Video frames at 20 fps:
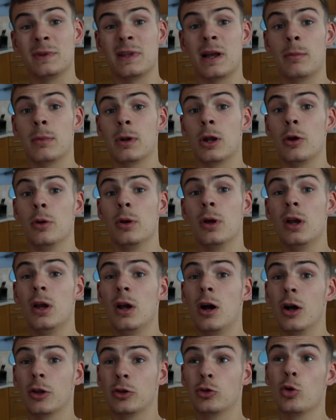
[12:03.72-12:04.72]
me down below.
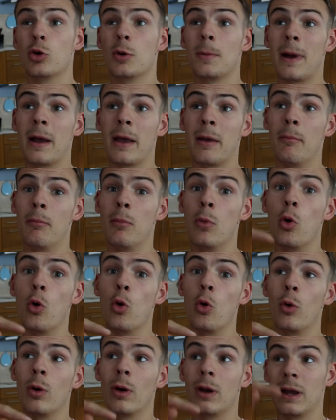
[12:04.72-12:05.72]
I talk about it
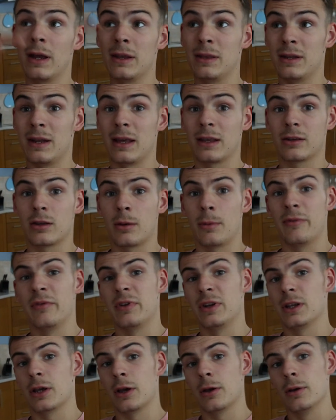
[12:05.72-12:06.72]
more in the next coming
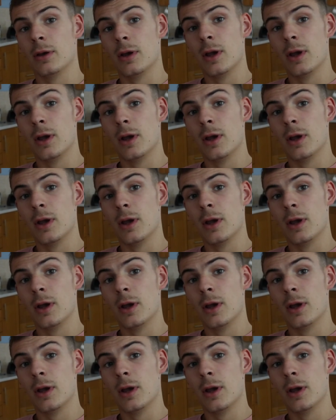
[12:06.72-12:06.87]
video.